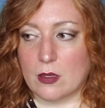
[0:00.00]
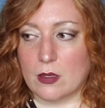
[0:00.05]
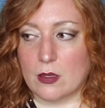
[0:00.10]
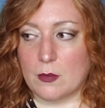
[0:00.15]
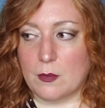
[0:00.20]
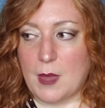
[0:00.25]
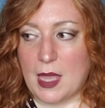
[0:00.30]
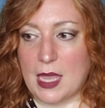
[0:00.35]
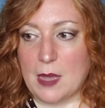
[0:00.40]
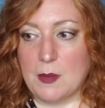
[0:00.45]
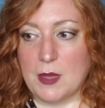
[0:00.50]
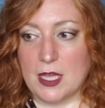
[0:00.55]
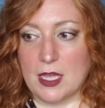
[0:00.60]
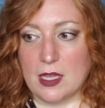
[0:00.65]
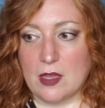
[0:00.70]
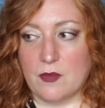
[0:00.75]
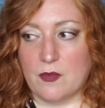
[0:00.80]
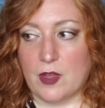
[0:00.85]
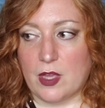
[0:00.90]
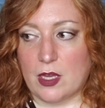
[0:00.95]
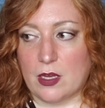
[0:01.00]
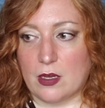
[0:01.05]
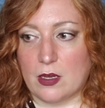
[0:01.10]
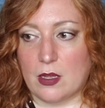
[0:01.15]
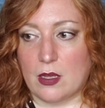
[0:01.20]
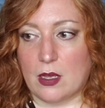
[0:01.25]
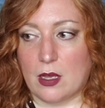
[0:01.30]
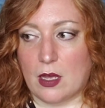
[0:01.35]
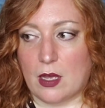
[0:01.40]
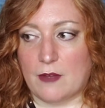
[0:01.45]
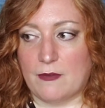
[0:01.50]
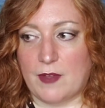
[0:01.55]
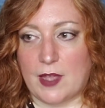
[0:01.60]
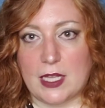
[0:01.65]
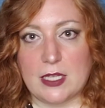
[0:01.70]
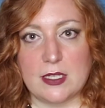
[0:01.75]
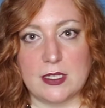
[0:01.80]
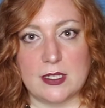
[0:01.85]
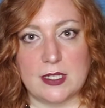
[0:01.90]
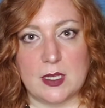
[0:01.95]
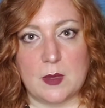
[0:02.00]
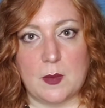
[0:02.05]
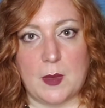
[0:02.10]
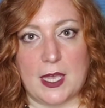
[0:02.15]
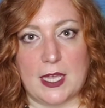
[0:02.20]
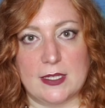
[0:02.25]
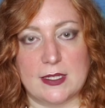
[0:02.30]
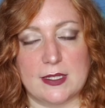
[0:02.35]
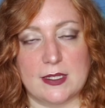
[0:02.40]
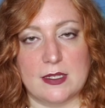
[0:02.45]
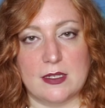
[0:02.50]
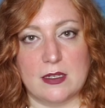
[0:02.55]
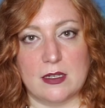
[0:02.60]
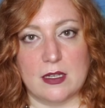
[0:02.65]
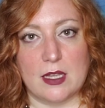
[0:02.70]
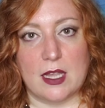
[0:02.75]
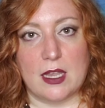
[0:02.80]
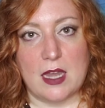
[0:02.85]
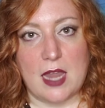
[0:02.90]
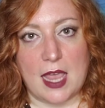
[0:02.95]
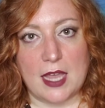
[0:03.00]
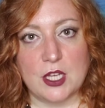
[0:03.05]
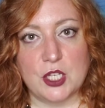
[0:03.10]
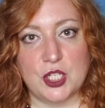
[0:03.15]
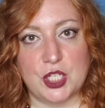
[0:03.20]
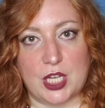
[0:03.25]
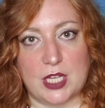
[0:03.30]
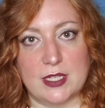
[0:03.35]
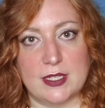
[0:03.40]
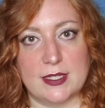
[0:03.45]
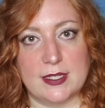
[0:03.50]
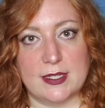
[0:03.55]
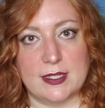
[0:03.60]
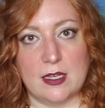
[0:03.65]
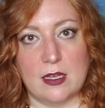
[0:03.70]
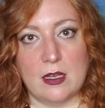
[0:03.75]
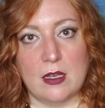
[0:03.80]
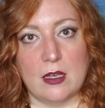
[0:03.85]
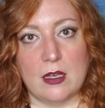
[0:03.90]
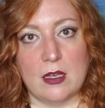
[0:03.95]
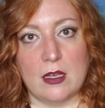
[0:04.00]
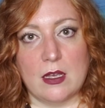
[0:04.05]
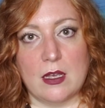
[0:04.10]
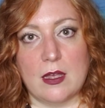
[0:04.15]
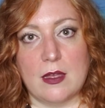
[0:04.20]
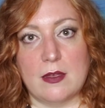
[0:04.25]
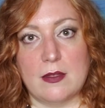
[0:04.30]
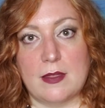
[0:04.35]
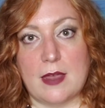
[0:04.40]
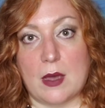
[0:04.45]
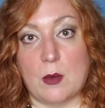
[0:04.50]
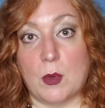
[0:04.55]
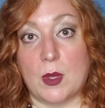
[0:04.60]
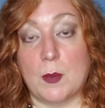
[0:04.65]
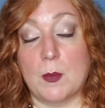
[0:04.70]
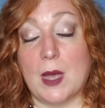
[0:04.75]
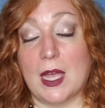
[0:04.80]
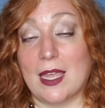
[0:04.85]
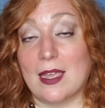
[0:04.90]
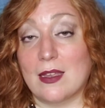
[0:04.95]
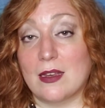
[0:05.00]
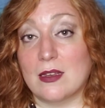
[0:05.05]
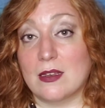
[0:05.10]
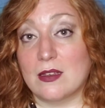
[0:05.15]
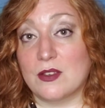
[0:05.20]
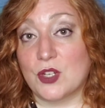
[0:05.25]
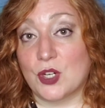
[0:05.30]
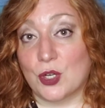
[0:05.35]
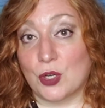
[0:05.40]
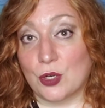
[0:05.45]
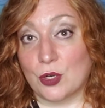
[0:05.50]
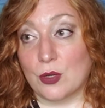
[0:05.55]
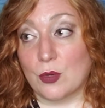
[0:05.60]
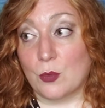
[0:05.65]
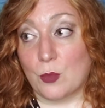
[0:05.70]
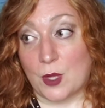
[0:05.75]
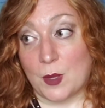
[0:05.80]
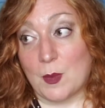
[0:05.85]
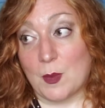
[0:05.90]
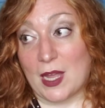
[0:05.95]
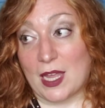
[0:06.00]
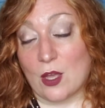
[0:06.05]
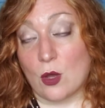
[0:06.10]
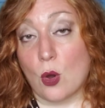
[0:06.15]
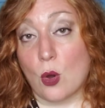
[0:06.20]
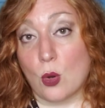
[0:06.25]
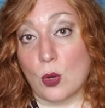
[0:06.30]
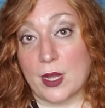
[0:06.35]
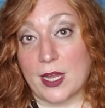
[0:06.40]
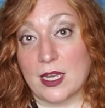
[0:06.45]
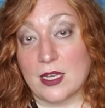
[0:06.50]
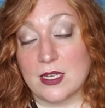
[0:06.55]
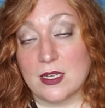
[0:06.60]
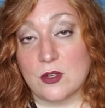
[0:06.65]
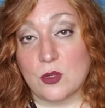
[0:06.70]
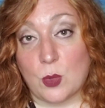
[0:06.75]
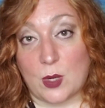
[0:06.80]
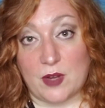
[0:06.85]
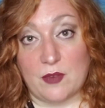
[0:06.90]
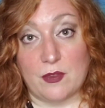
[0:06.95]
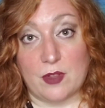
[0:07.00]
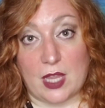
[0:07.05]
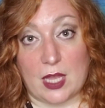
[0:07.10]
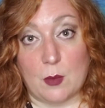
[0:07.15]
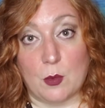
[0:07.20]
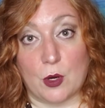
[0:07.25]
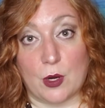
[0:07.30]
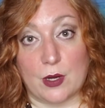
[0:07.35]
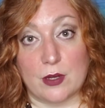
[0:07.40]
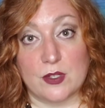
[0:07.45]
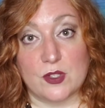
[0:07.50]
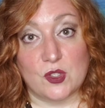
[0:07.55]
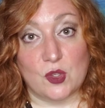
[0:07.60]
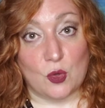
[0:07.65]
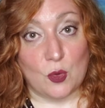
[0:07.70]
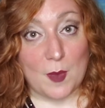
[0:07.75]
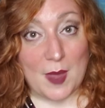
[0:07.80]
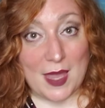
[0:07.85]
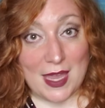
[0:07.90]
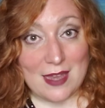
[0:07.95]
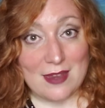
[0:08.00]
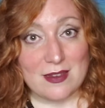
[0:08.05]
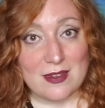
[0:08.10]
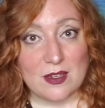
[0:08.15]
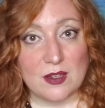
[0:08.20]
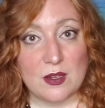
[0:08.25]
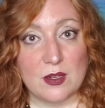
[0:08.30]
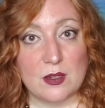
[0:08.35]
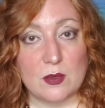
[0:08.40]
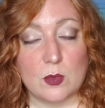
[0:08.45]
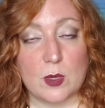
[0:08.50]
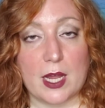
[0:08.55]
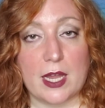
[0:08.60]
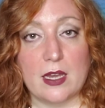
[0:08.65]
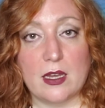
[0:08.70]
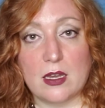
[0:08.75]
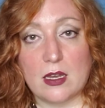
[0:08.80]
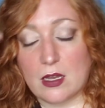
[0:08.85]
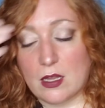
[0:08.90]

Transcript: maybe even fantasy-based connections that we might coin twin flame or soulmate, right?